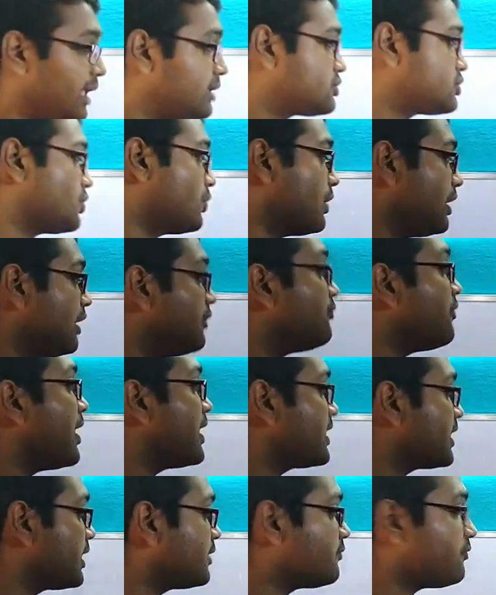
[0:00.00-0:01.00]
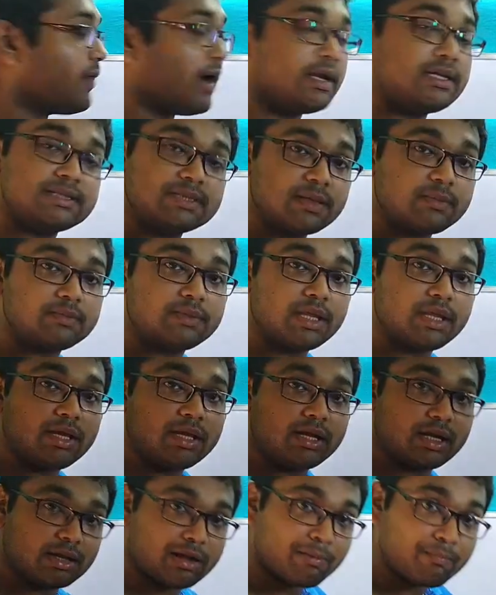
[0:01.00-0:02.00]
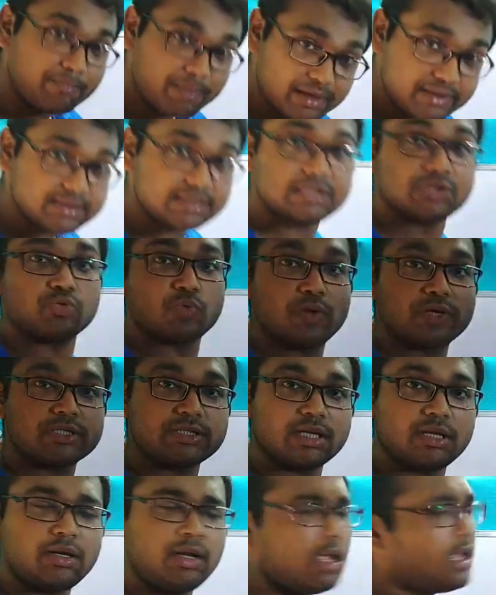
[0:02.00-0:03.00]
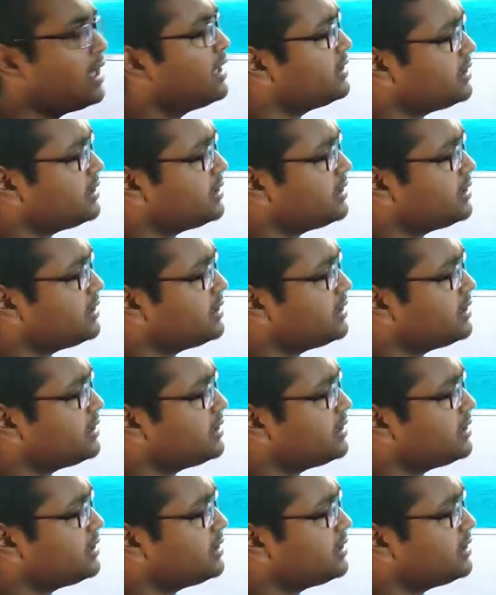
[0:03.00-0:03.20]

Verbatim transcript: So if I can find something in a complex situation,